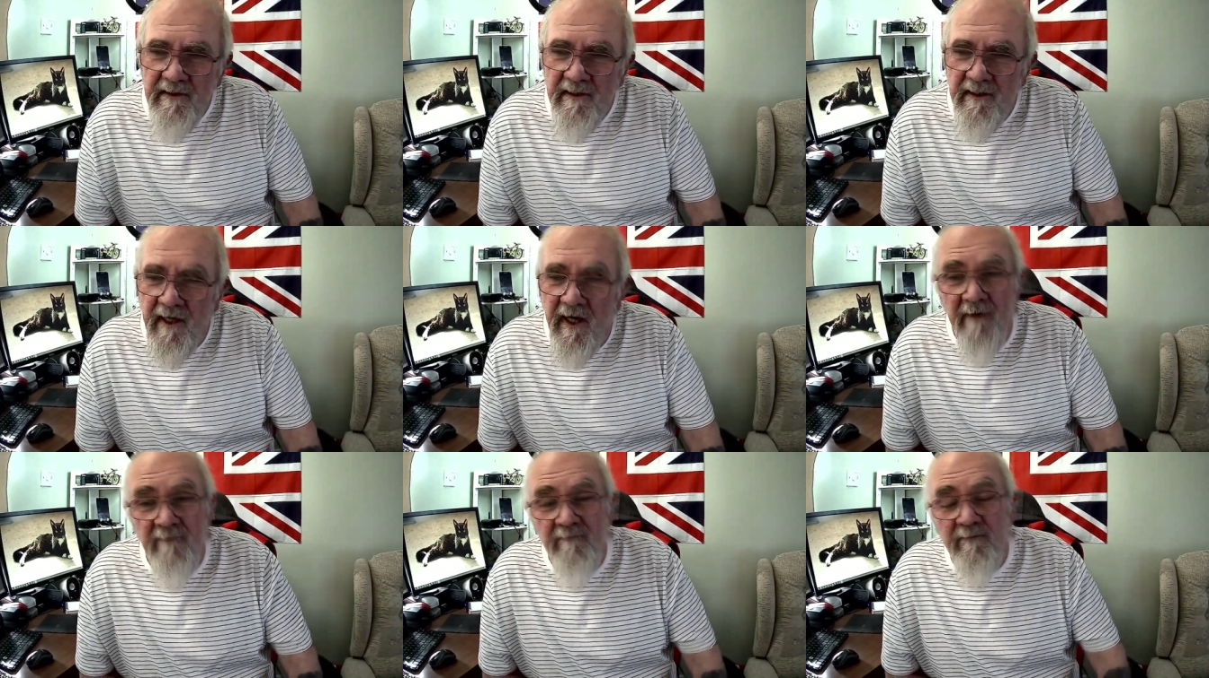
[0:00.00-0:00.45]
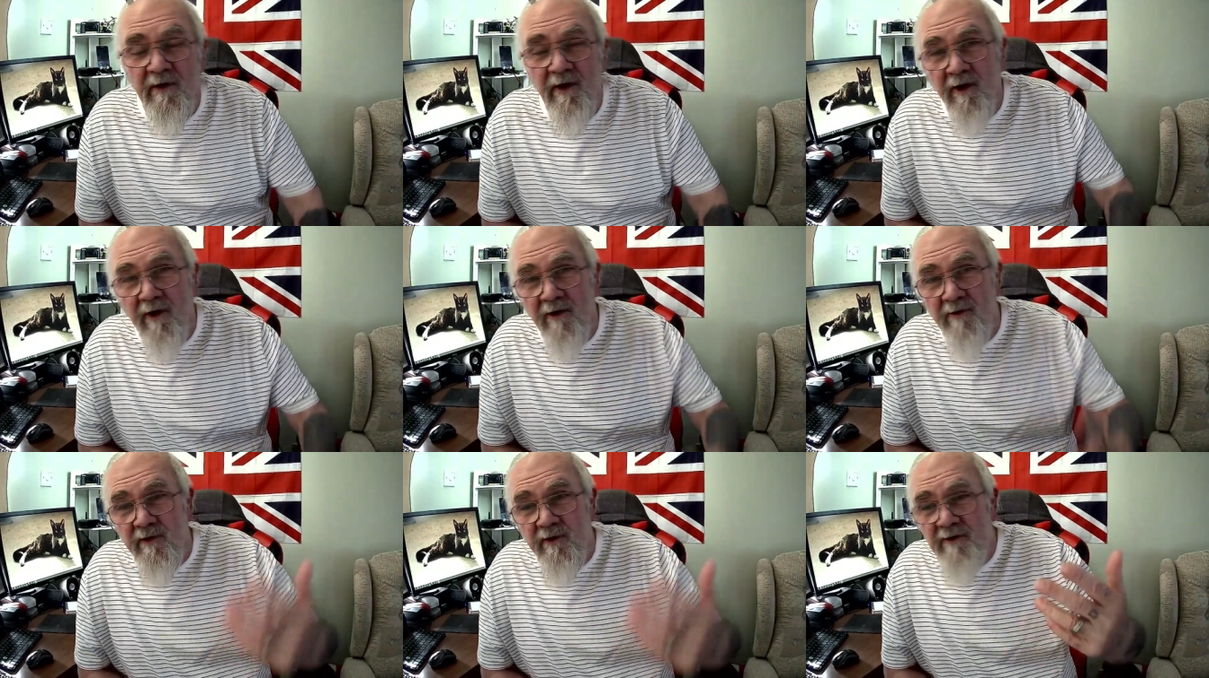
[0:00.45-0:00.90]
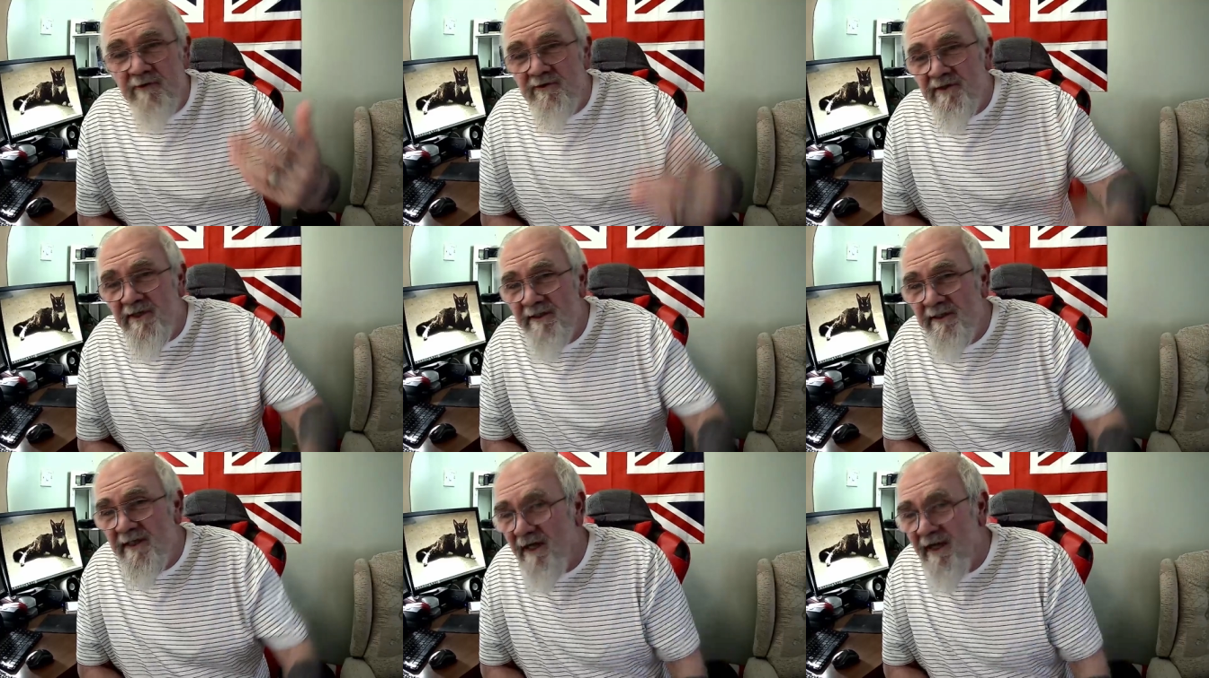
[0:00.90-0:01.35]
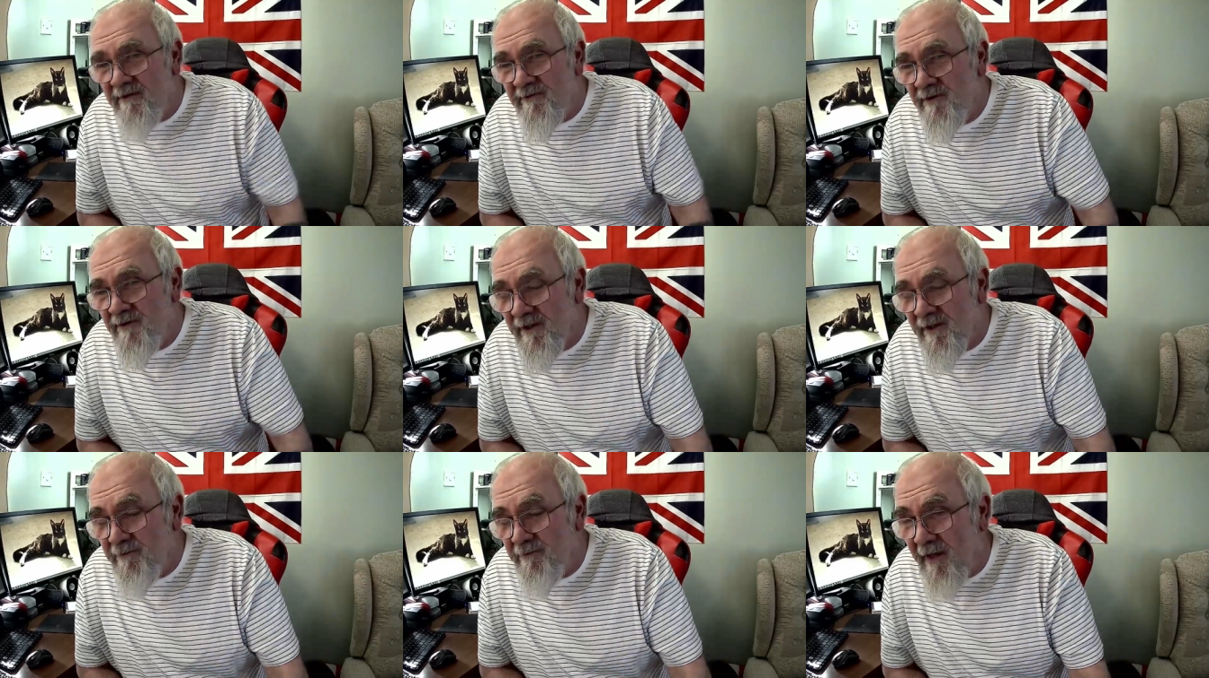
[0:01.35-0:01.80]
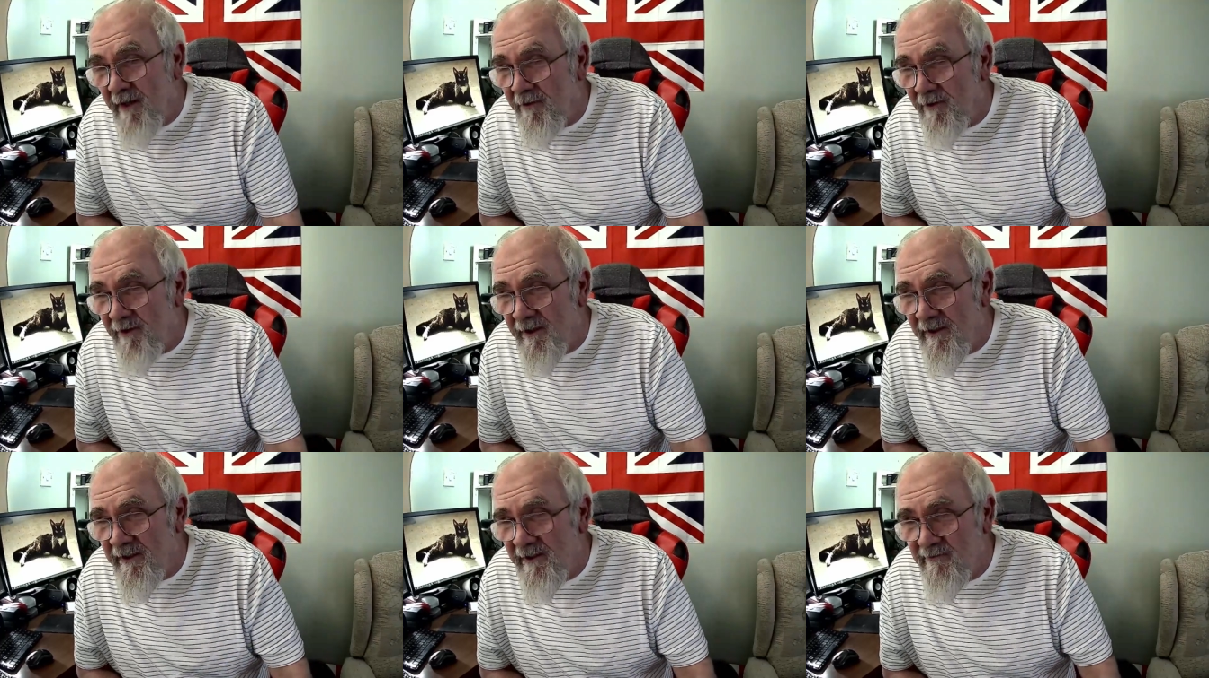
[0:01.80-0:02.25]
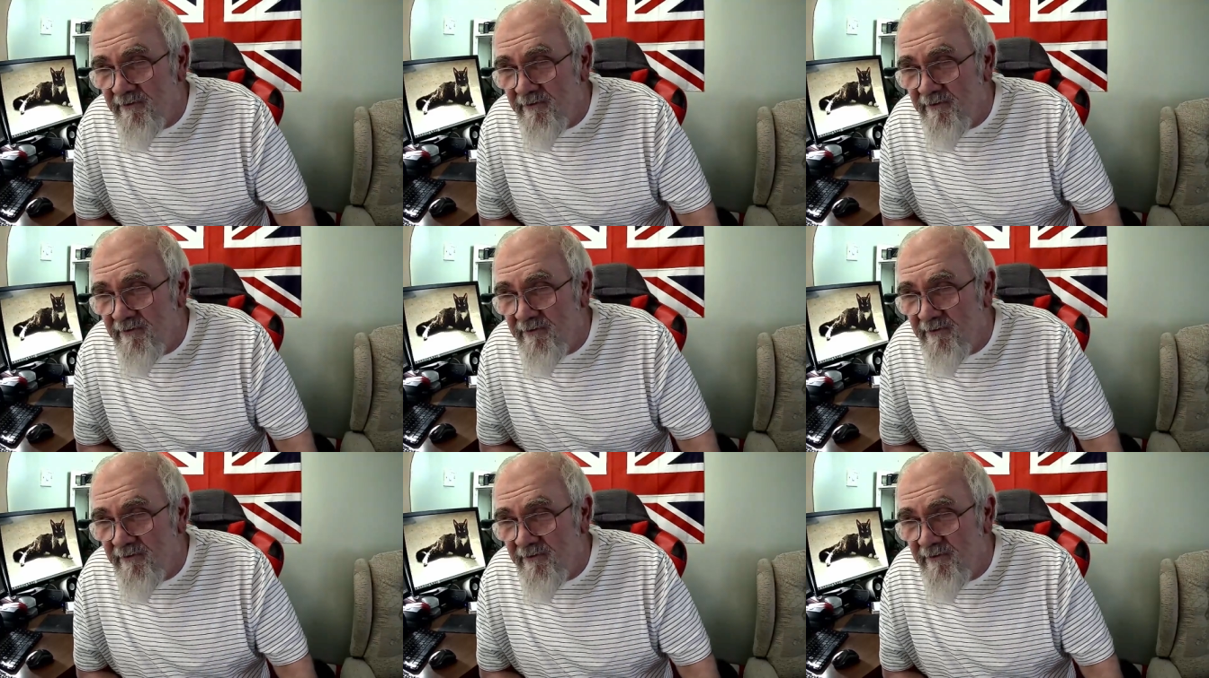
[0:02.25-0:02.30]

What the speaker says: But I will say now, apparently,